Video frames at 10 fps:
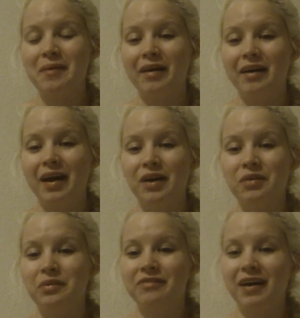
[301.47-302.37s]
about how
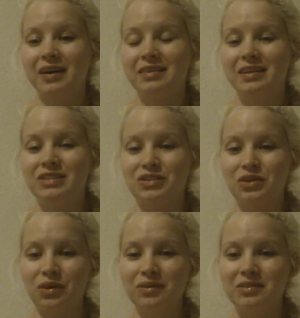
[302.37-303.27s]
to revitalize your
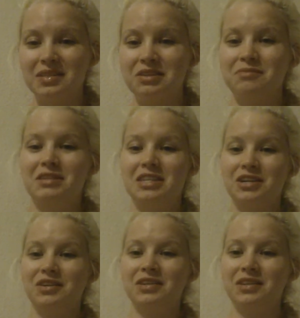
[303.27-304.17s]
clothes and your
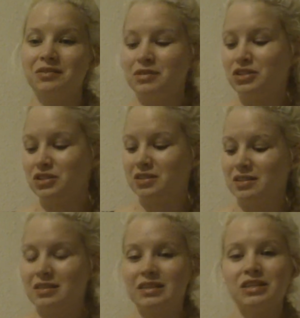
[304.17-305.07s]
material with just
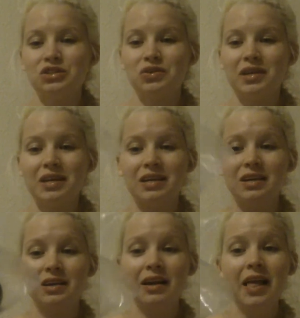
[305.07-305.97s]
this little trinket
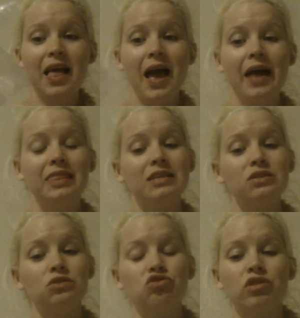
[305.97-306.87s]
here. And these
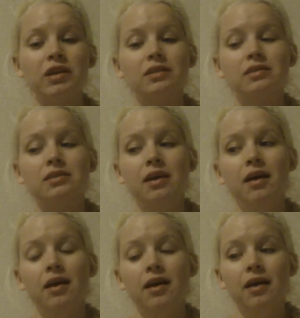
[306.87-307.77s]
little trinkets,
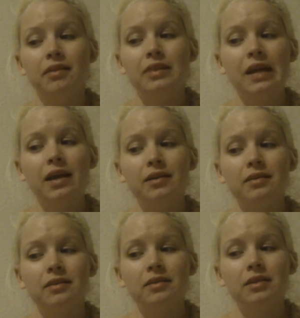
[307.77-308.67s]
they
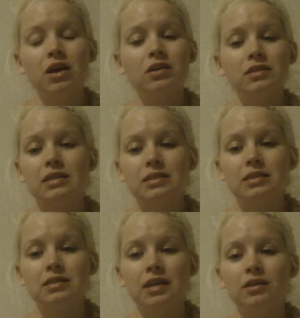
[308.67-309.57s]
cost less
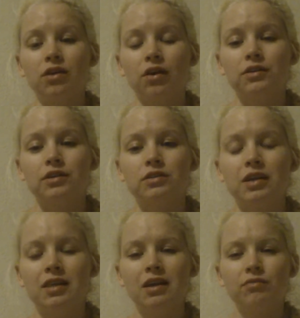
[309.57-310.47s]
than
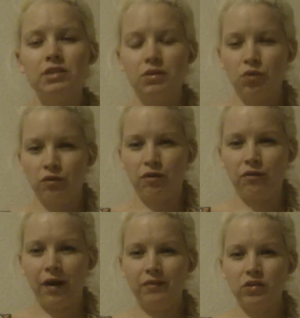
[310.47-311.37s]
$10. I think I've seen one for
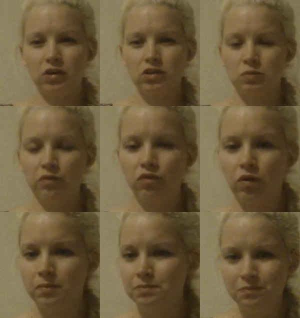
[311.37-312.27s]
$5
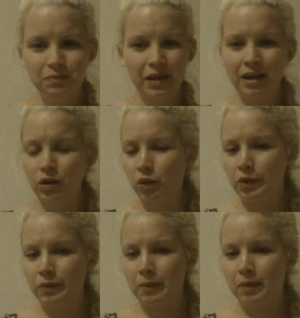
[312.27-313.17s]
before. I can't quite
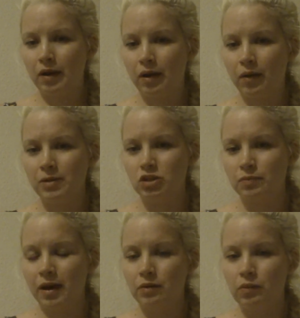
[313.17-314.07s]
remember how much
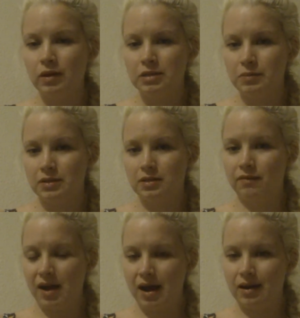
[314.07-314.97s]
mine was because
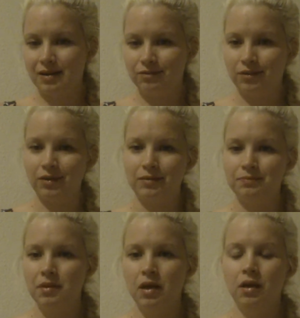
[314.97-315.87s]
I've had it for,